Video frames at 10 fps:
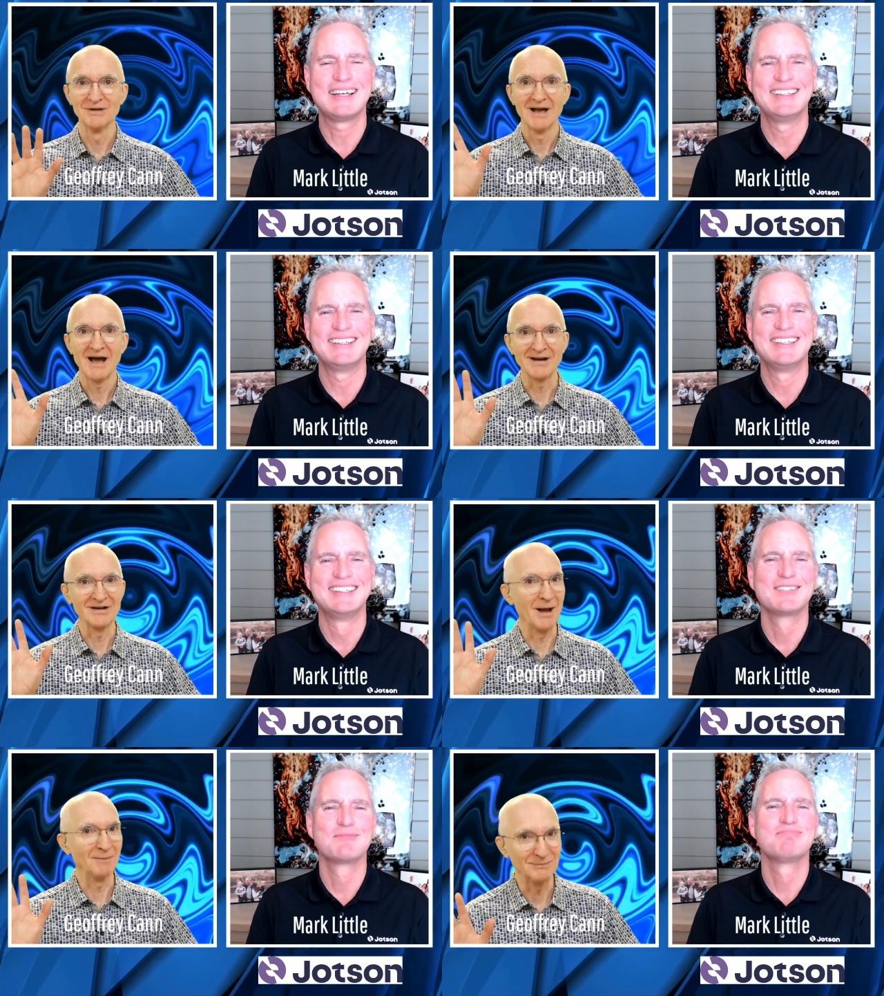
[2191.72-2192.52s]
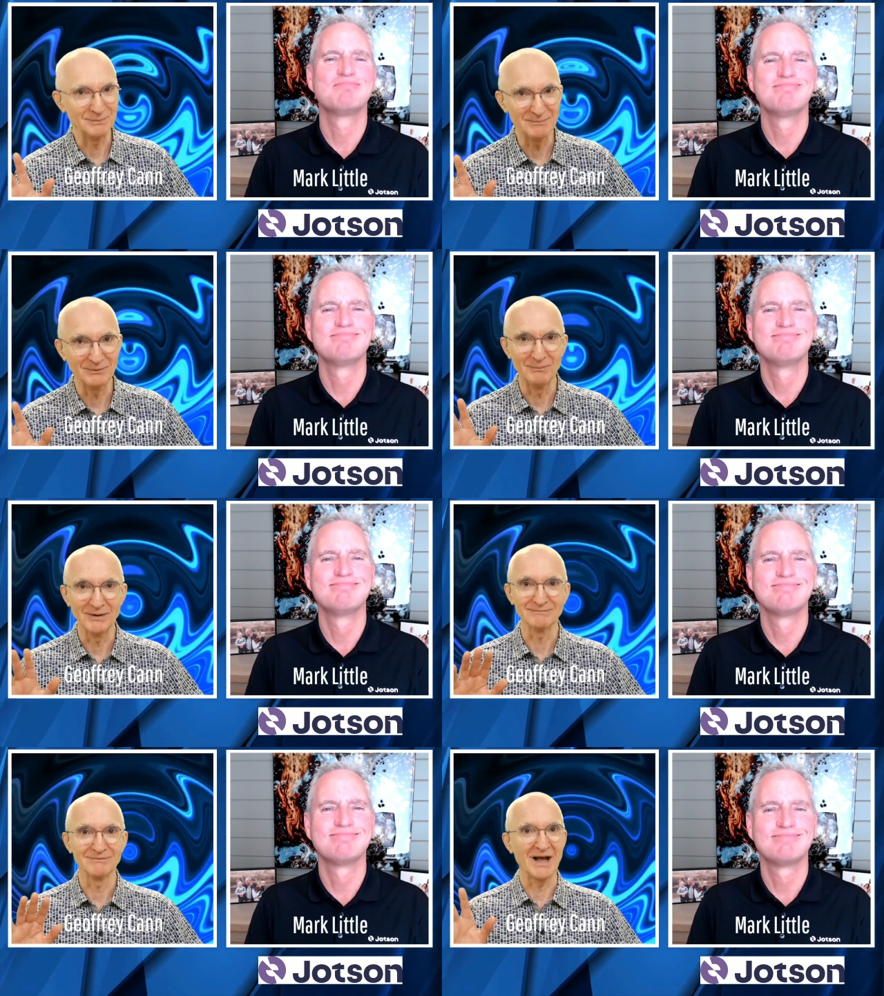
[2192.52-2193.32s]
Speaker 1: I don't know how many people,
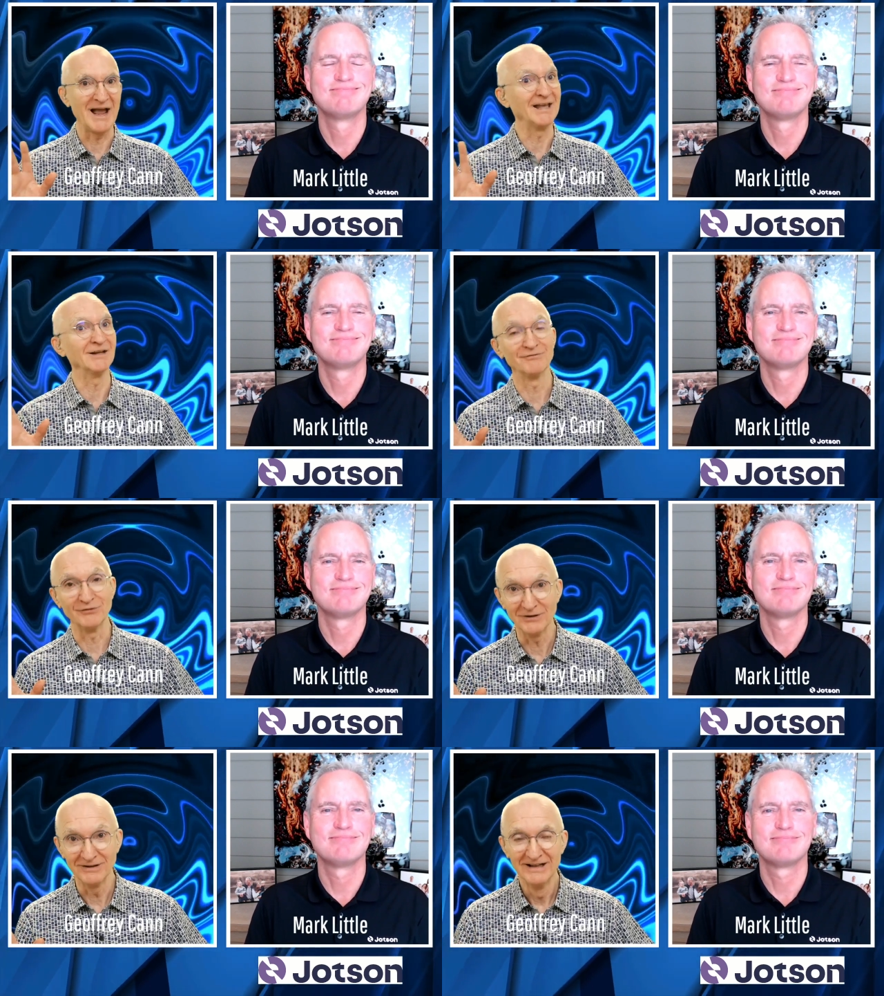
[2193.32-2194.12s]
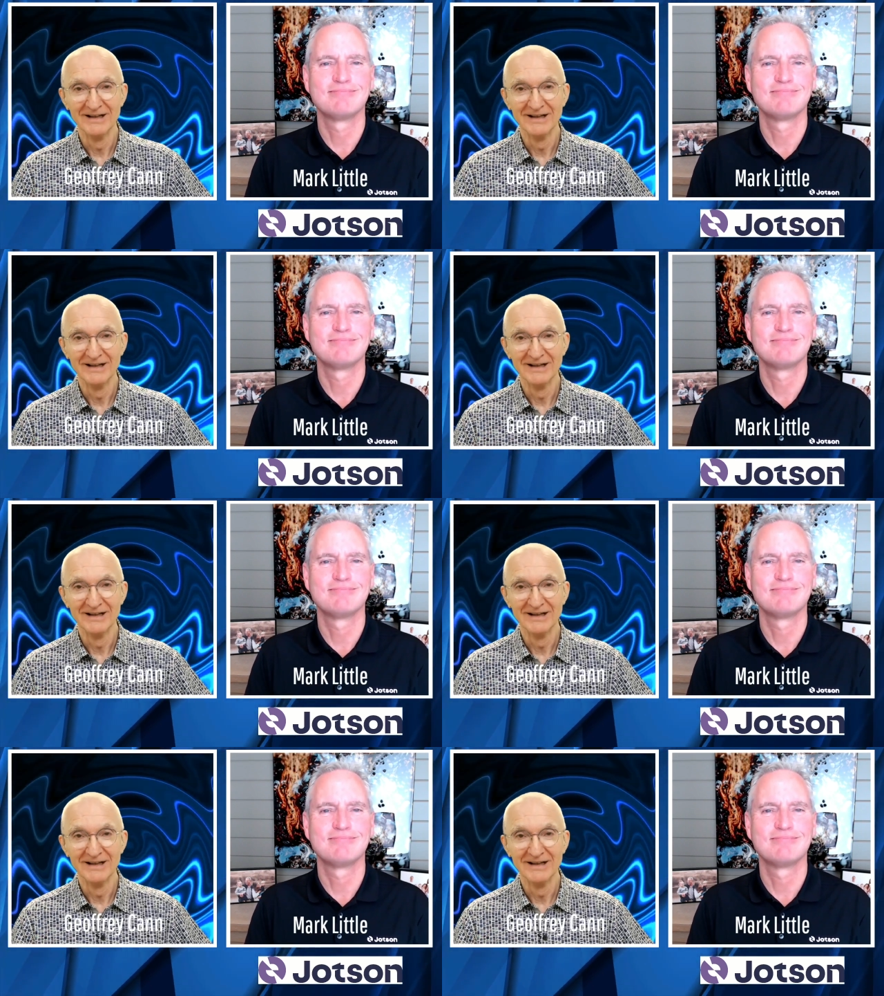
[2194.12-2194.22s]
but a handful.